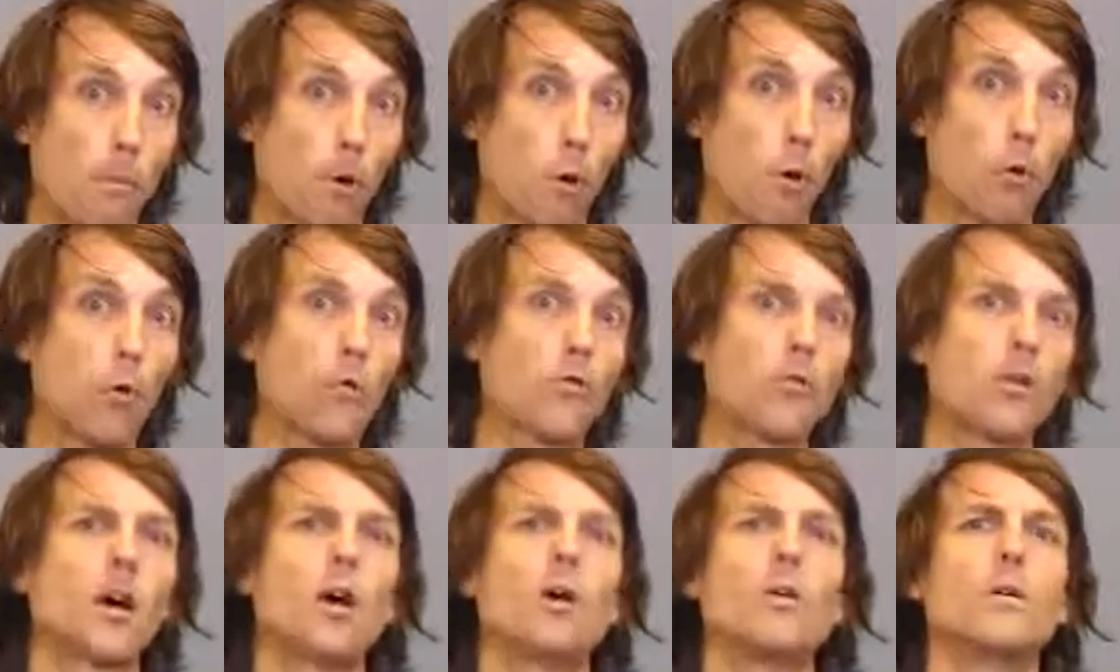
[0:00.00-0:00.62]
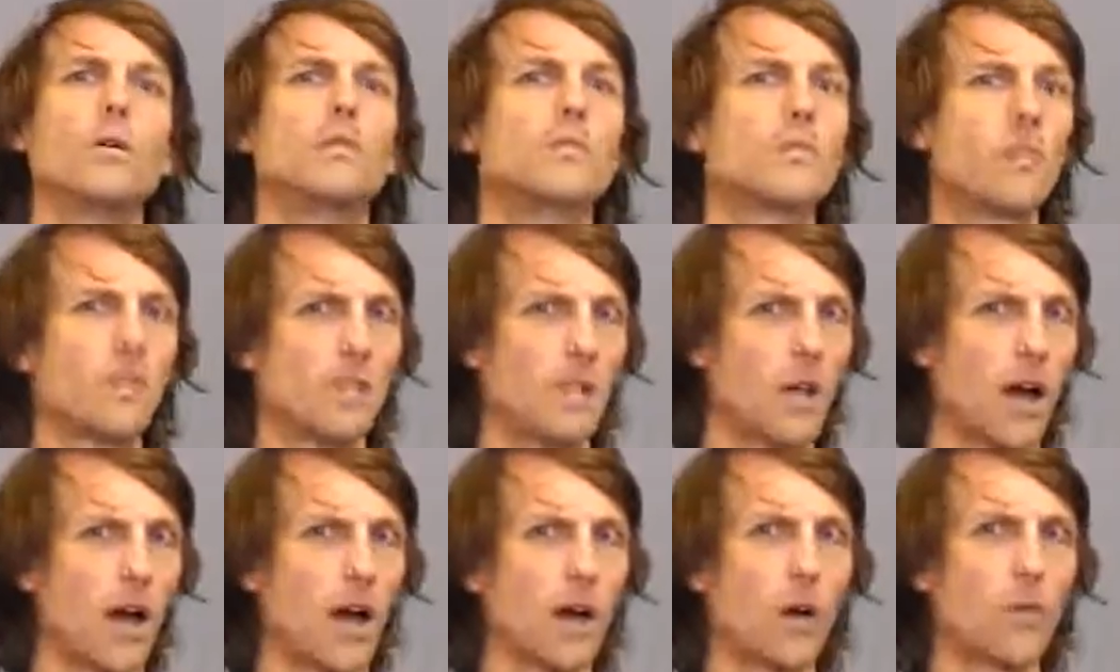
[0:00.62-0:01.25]
Also,
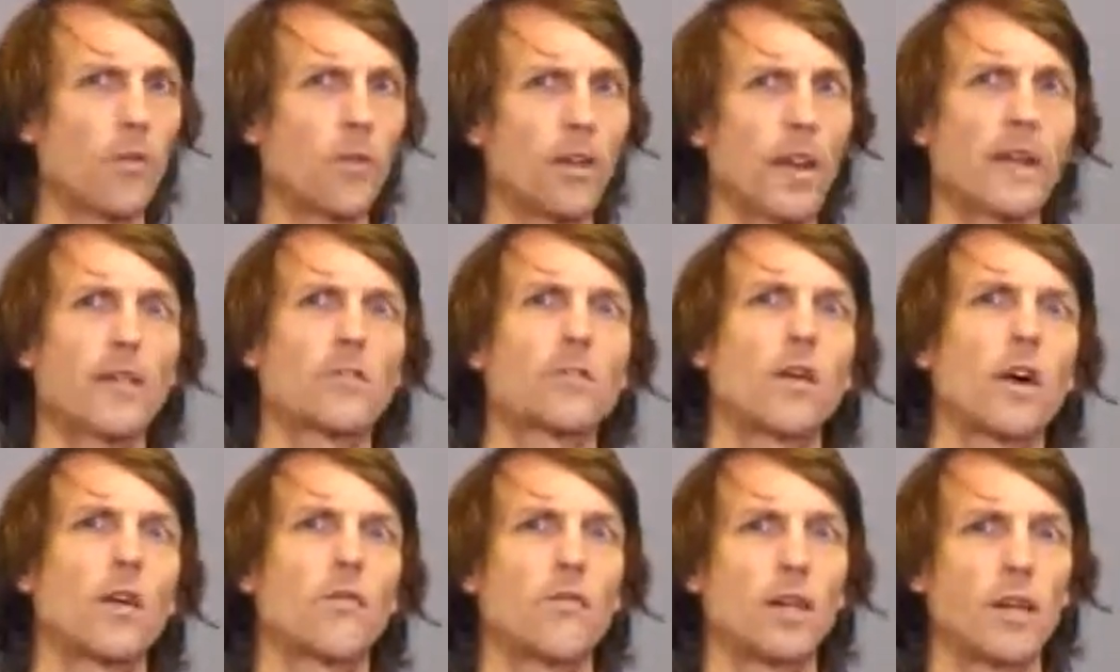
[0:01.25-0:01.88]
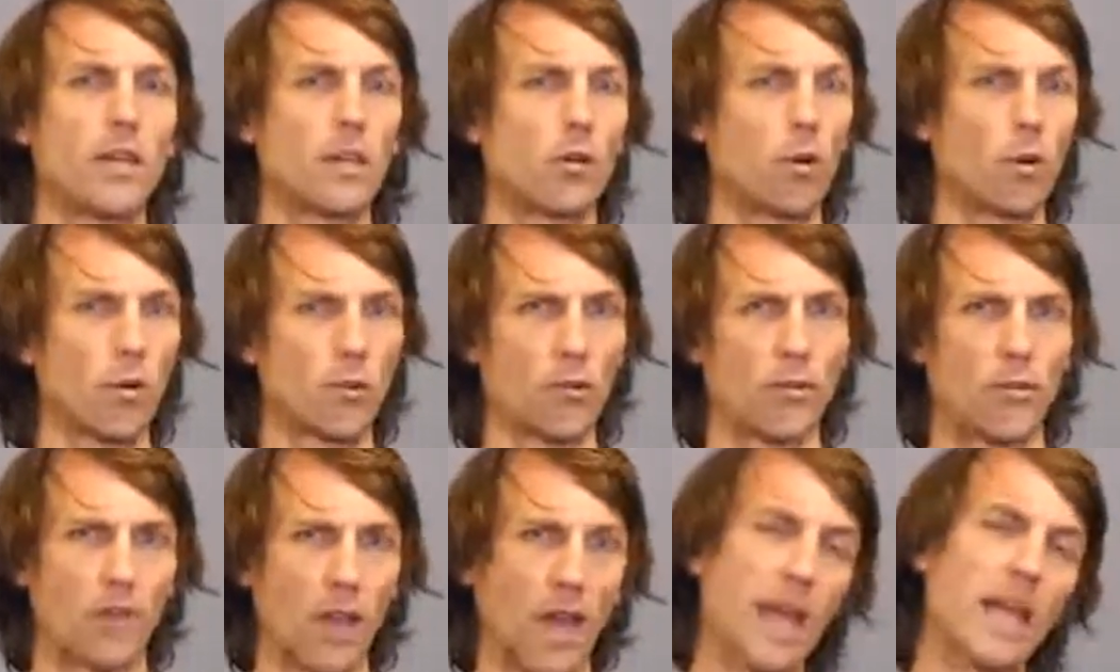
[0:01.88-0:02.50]
denial that HIV
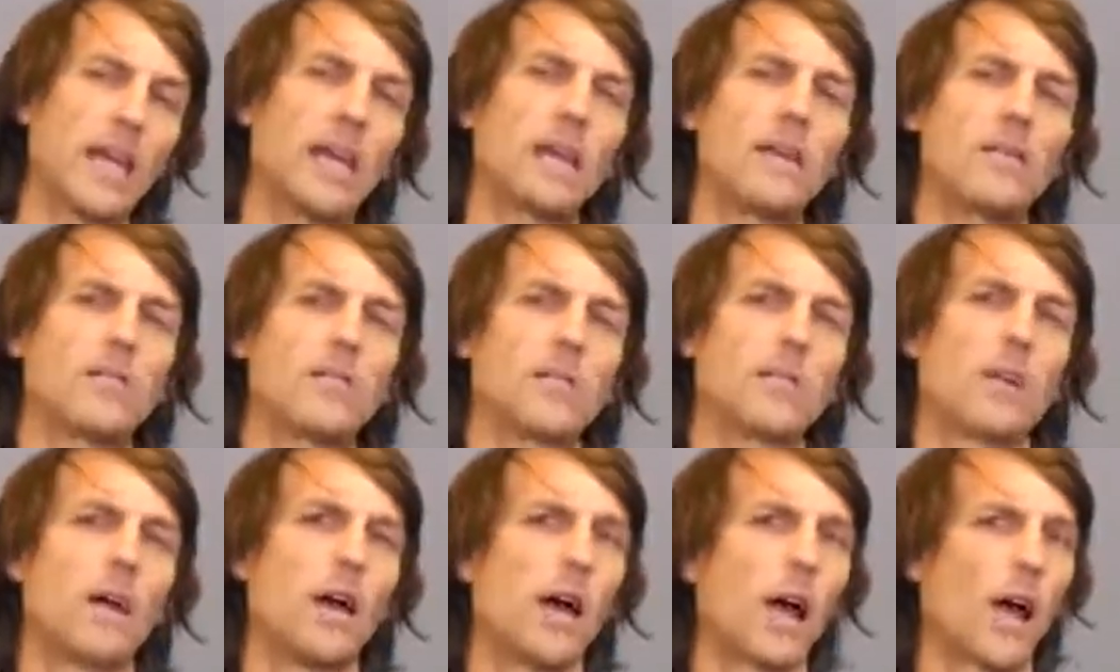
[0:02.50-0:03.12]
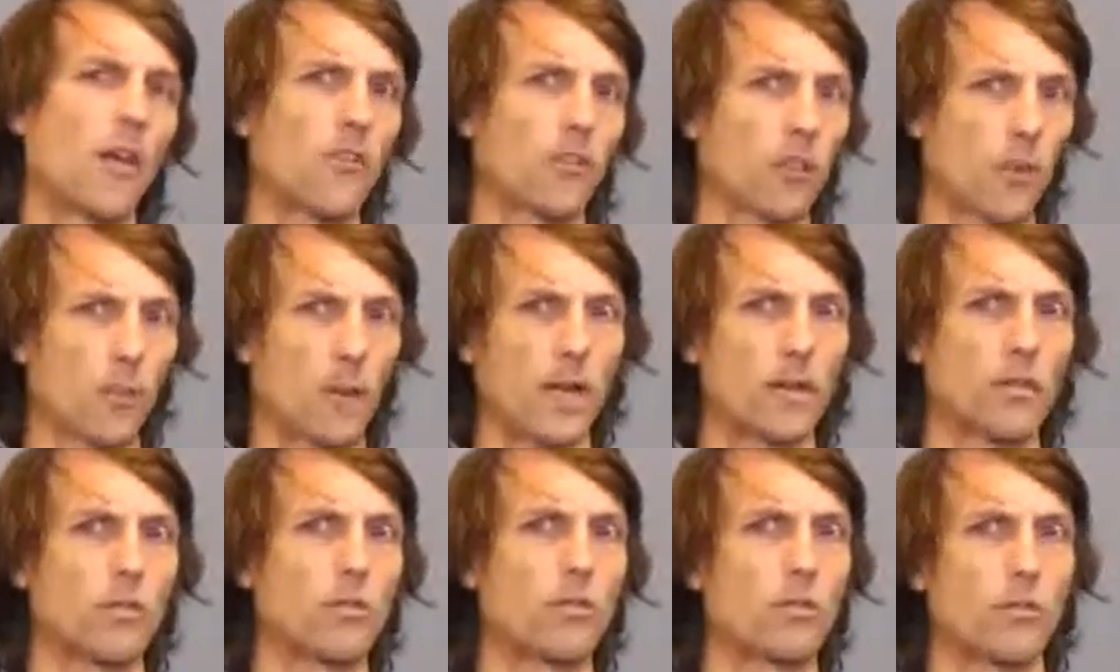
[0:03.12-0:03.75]
causes AIDS,
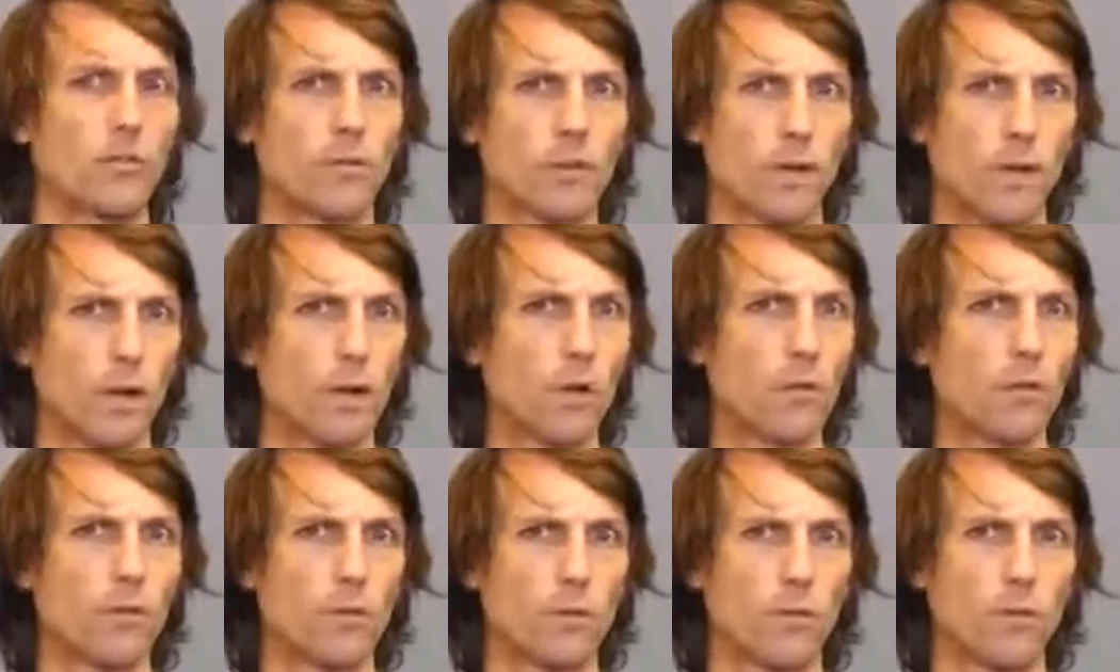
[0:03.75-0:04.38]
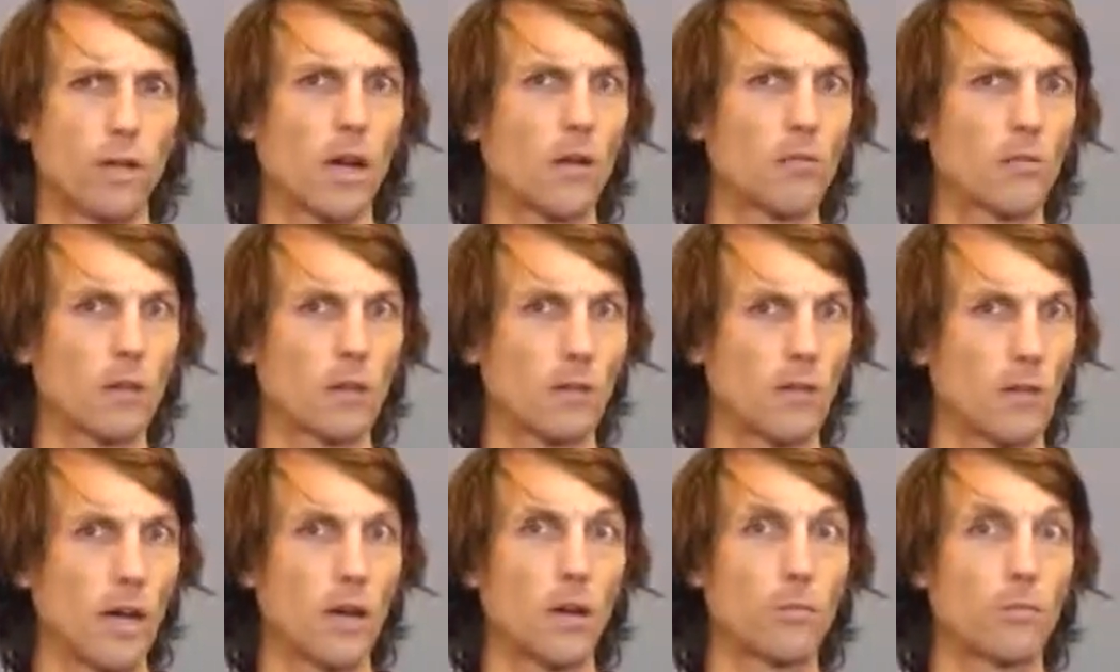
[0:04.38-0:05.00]
estimated to have killed
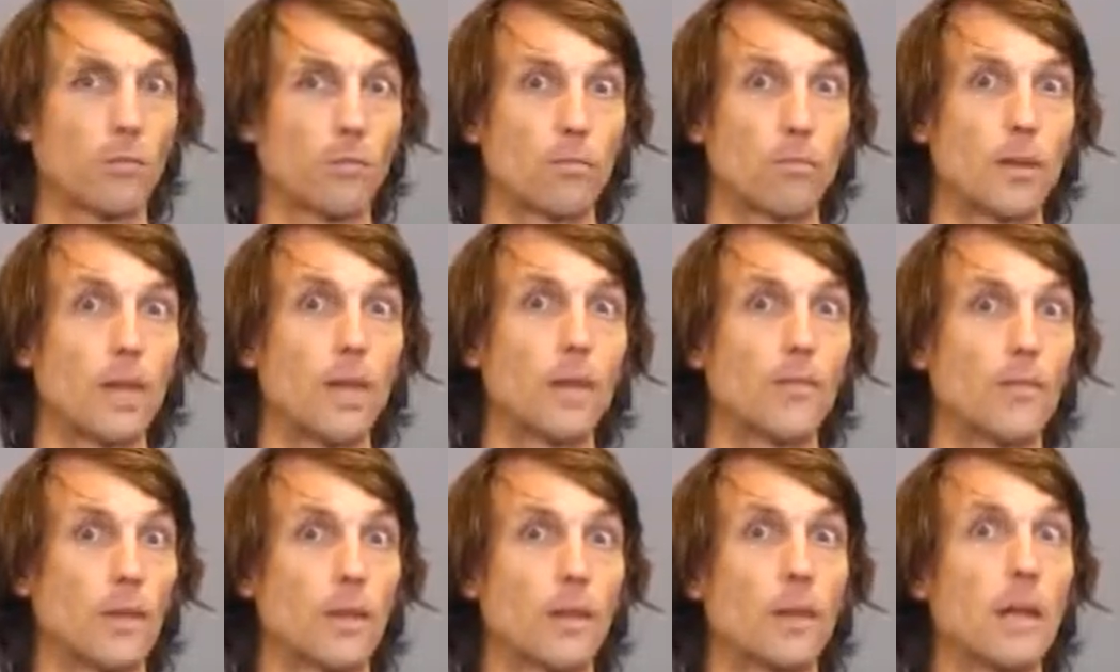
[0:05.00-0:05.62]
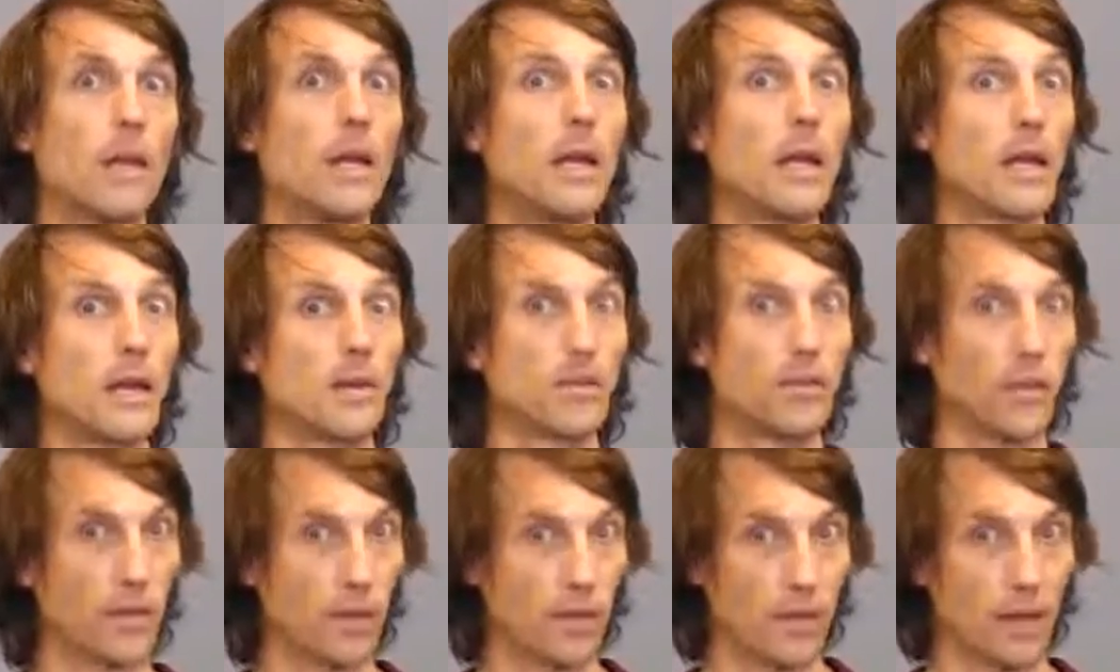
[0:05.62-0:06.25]
300,000 people
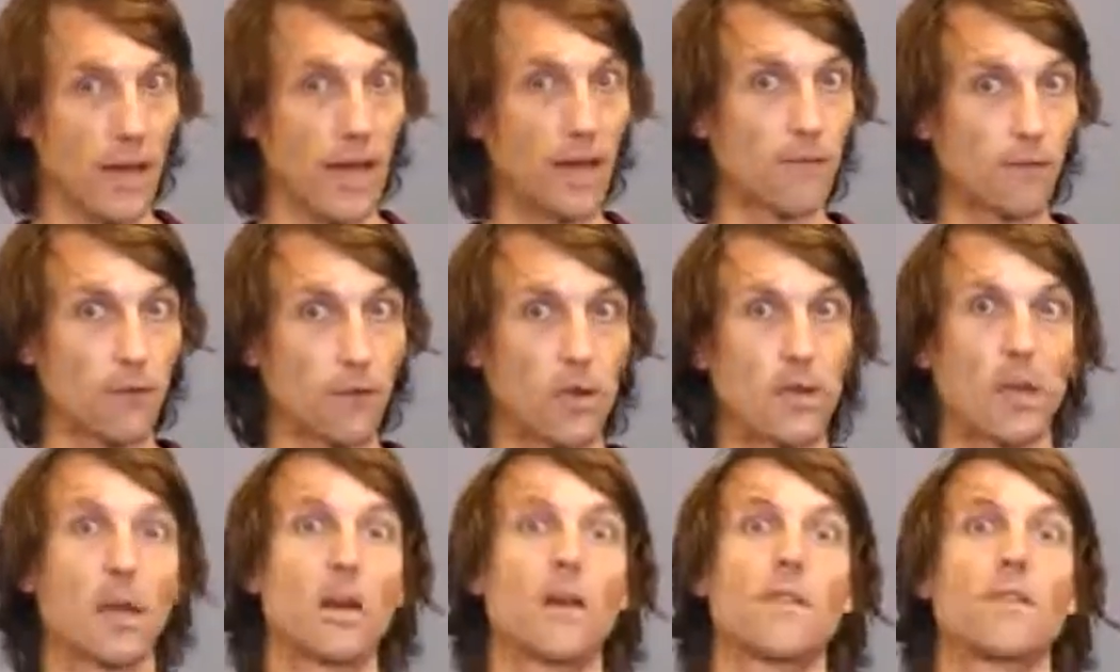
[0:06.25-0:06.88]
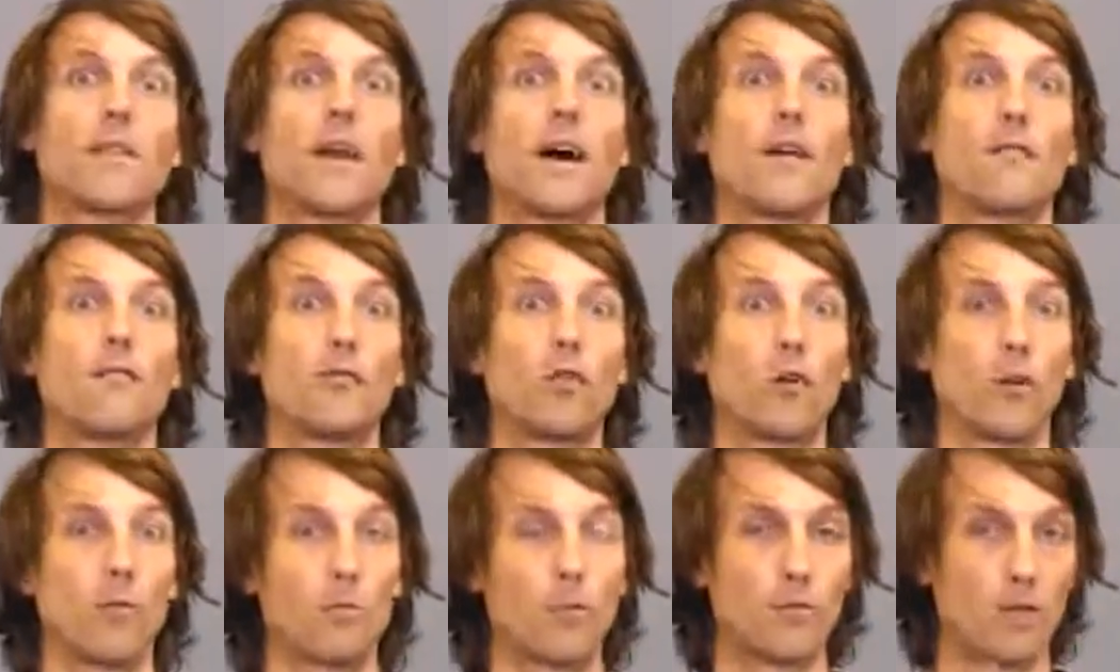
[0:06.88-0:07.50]
in southern Africa, that
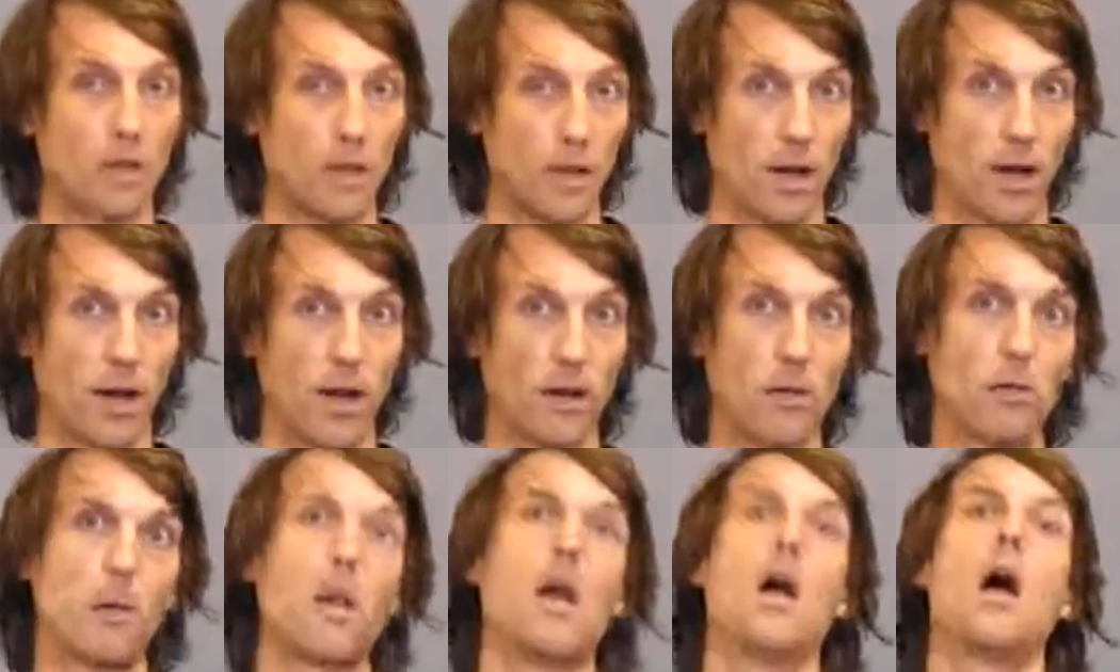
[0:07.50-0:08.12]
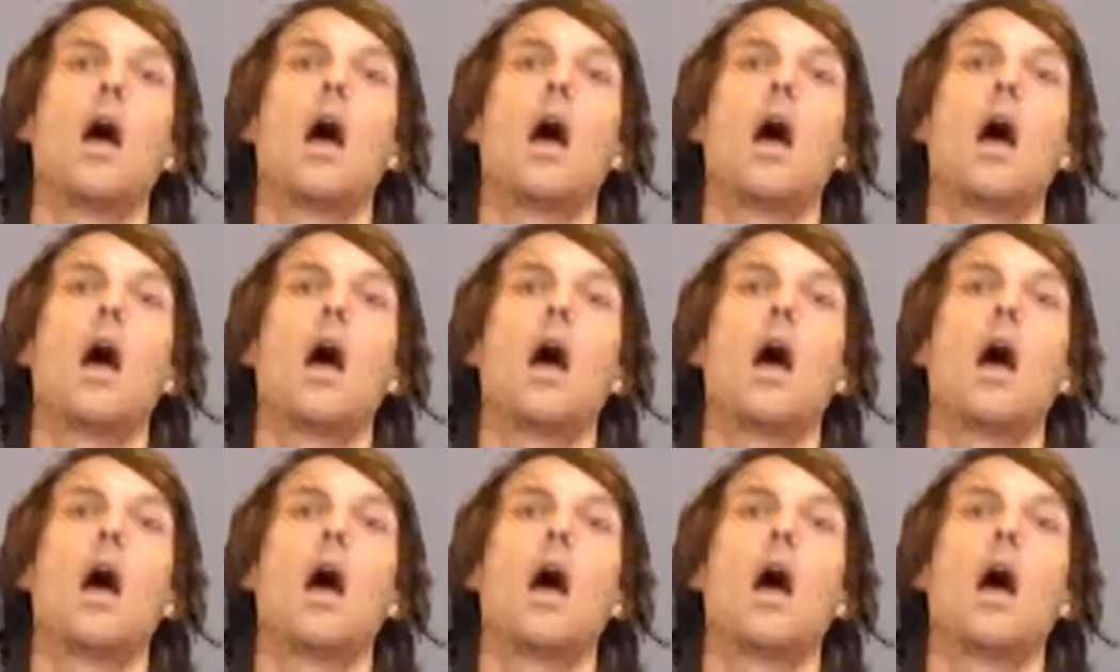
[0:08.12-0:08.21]
form of denial.